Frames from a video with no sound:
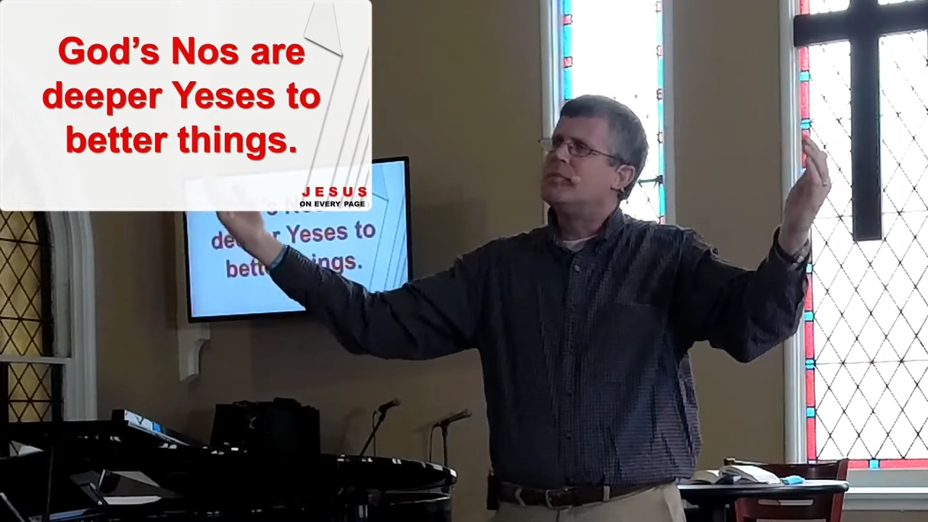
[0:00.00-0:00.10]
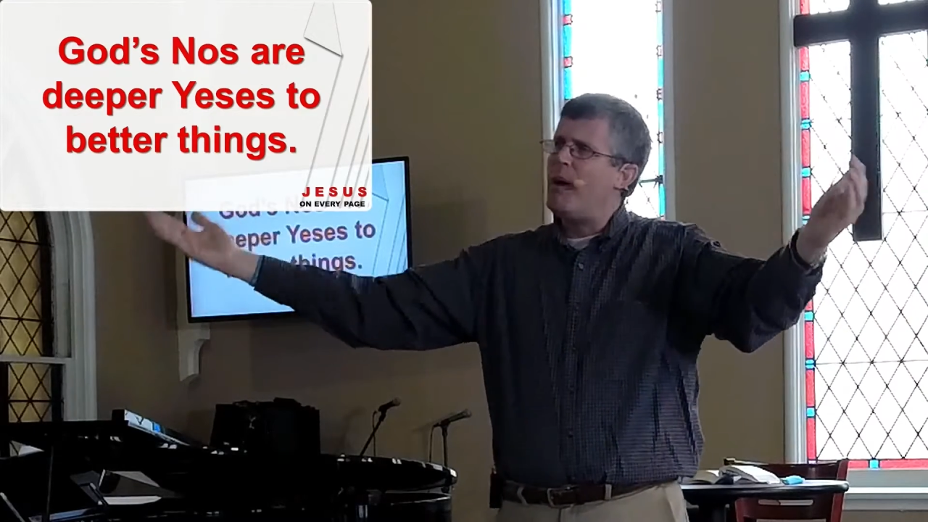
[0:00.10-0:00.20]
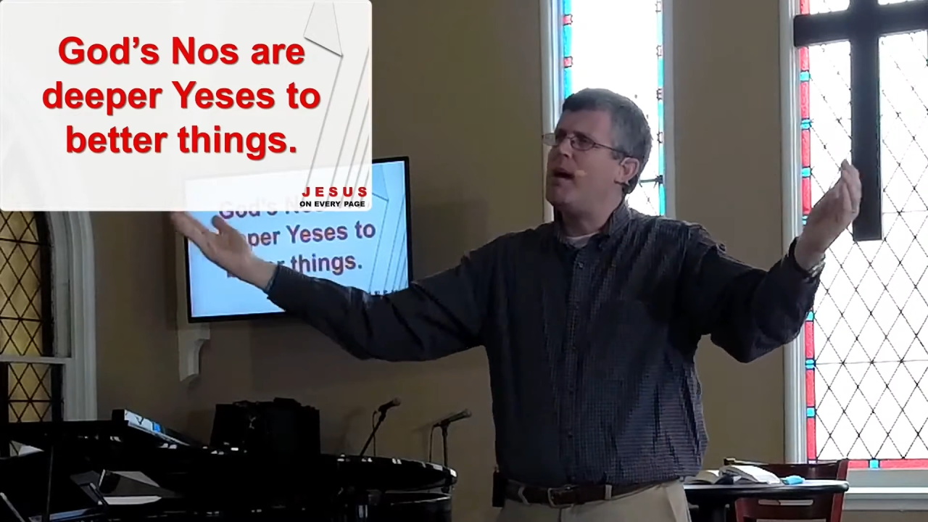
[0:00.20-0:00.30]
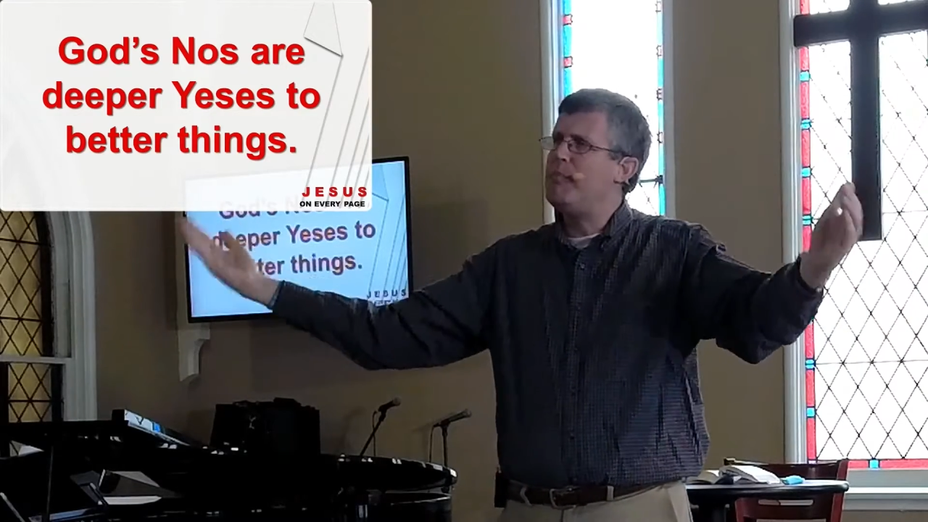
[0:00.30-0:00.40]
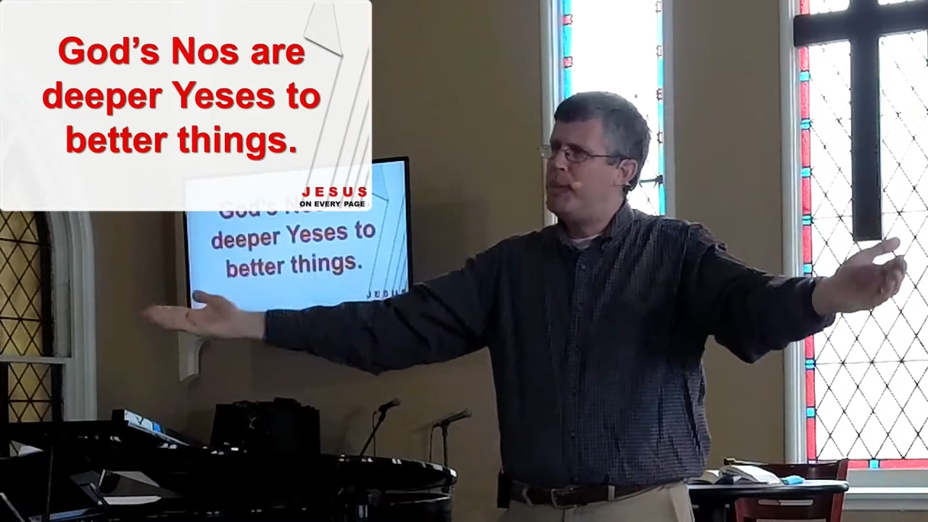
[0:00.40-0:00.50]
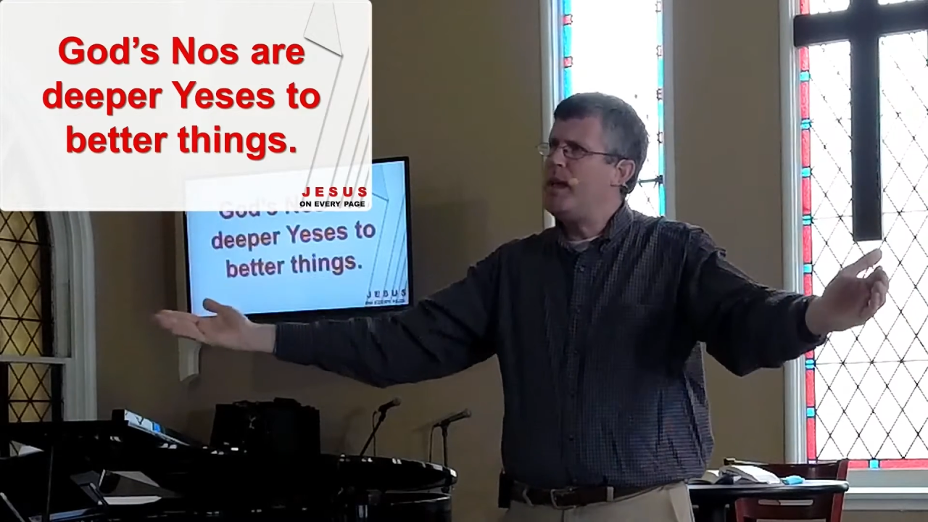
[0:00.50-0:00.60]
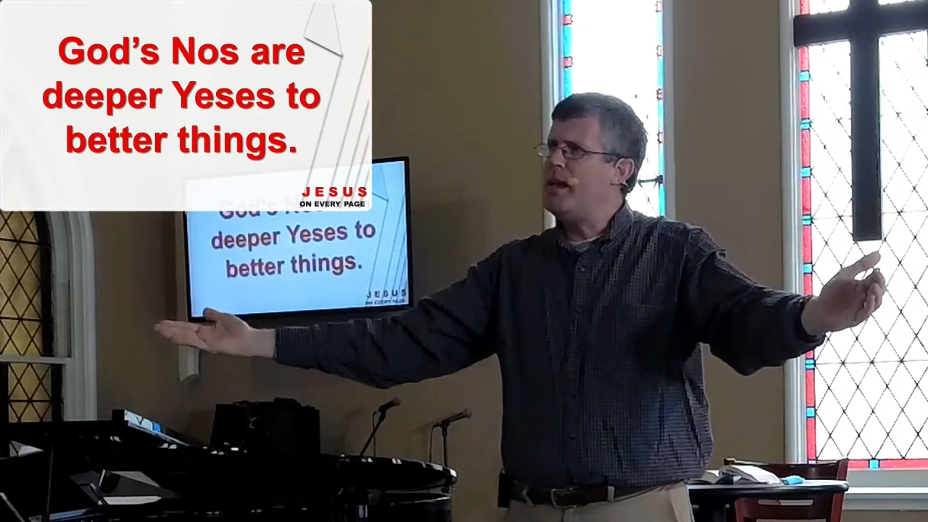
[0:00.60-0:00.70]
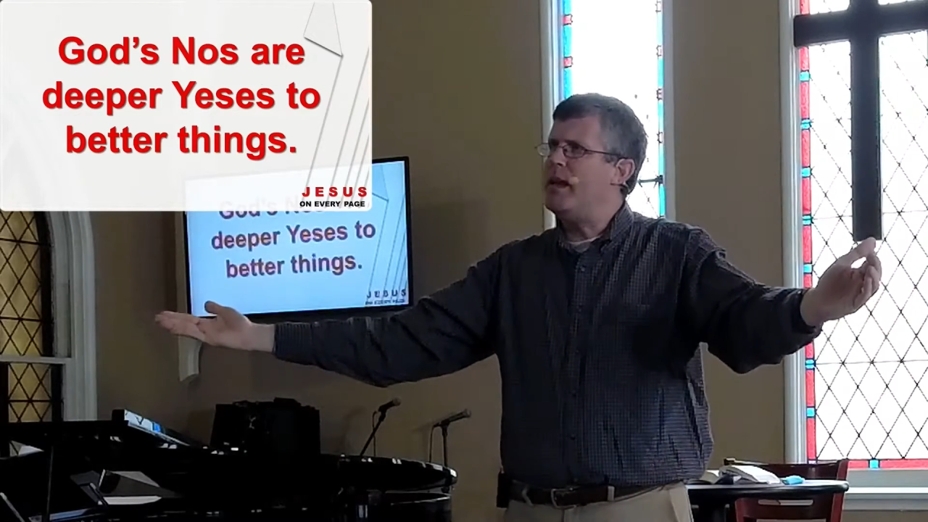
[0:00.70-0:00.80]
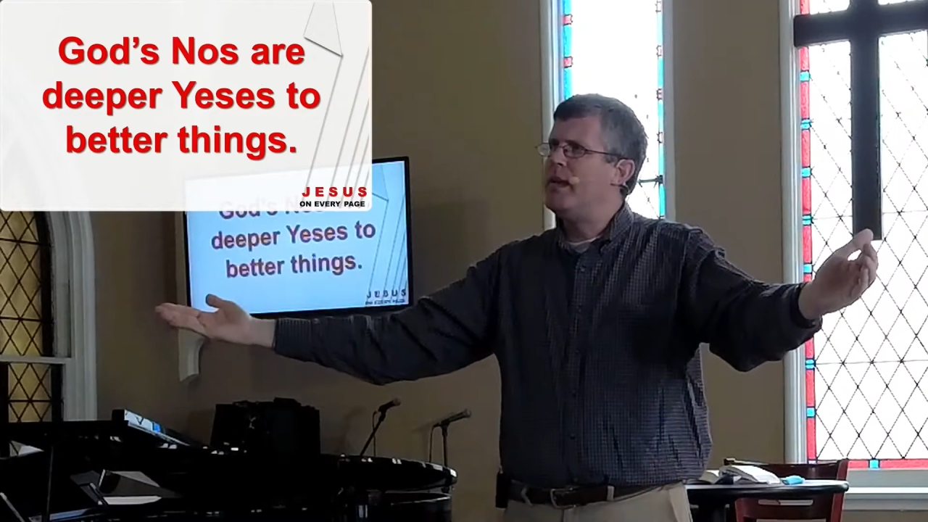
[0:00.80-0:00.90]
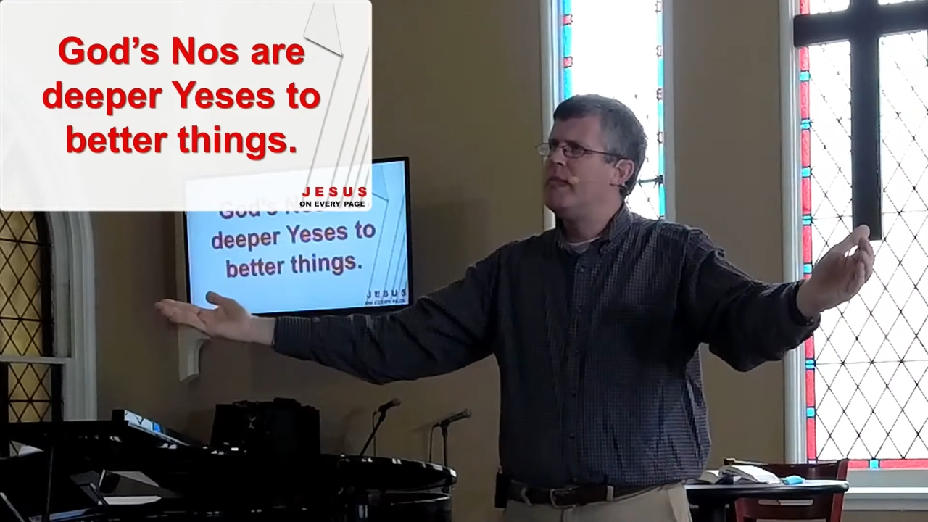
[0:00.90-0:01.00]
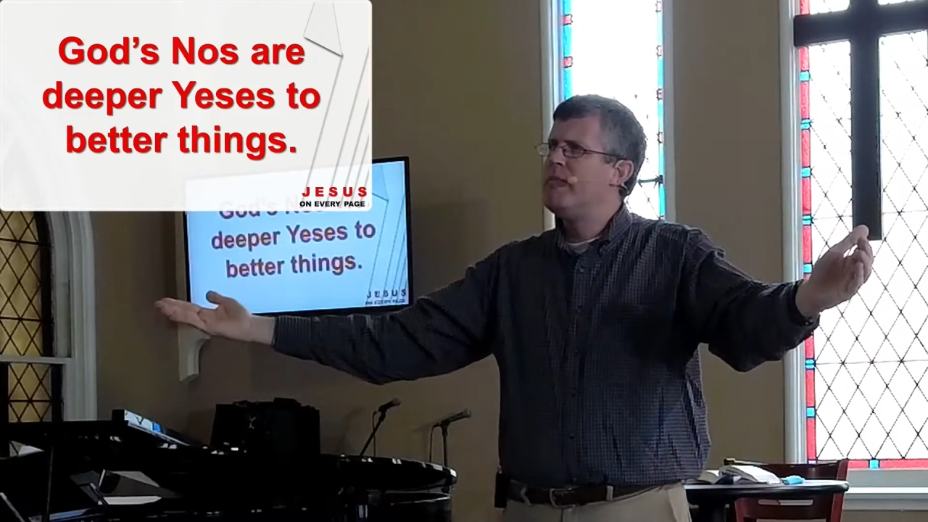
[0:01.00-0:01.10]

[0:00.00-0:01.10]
might be.